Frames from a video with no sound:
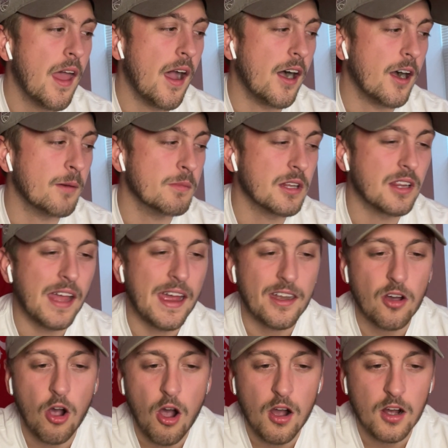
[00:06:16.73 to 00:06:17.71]
um,
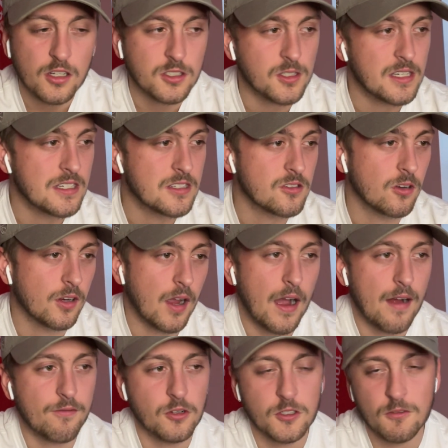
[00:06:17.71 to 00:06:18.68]
Atlanta Hawks Eastern
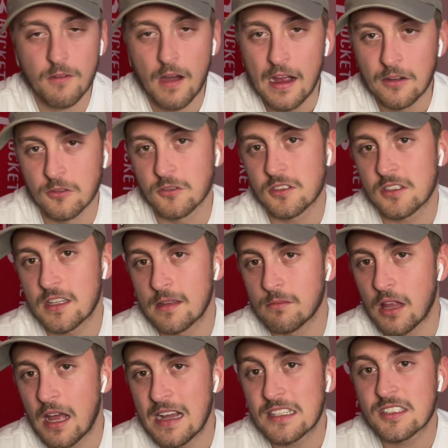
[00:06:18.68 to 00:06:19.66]
Conference Finals team
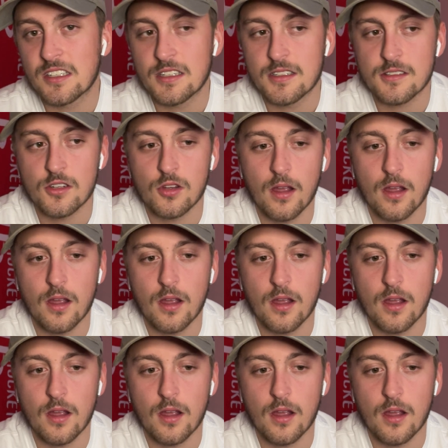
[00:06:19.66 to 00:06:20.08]
last season.